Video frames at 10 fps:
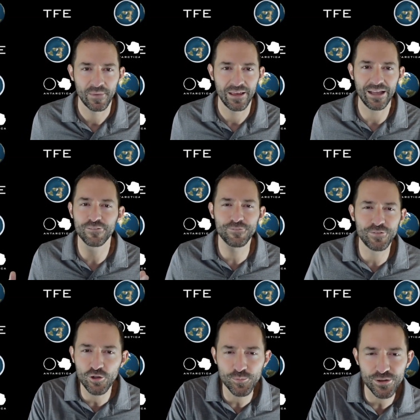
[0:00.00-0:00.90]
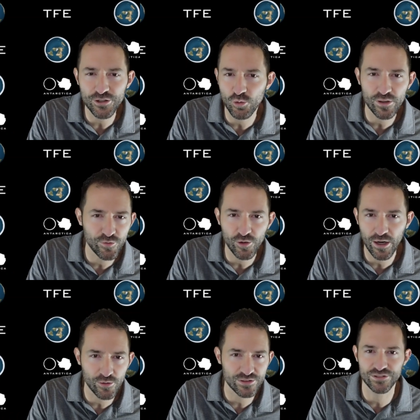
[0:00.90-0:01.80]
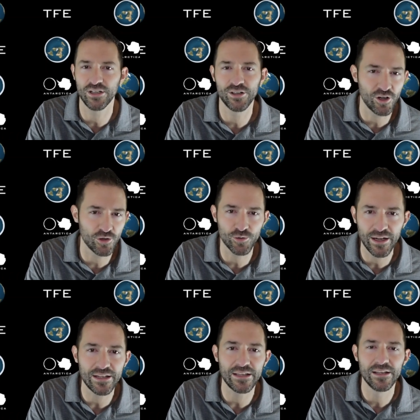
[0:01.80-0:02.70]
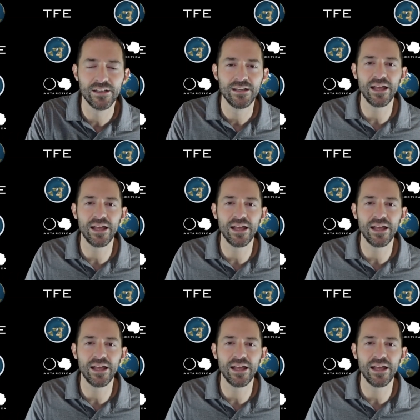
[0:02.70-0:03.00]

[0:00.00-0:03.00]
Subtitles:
and filmed the 24-hour sun already,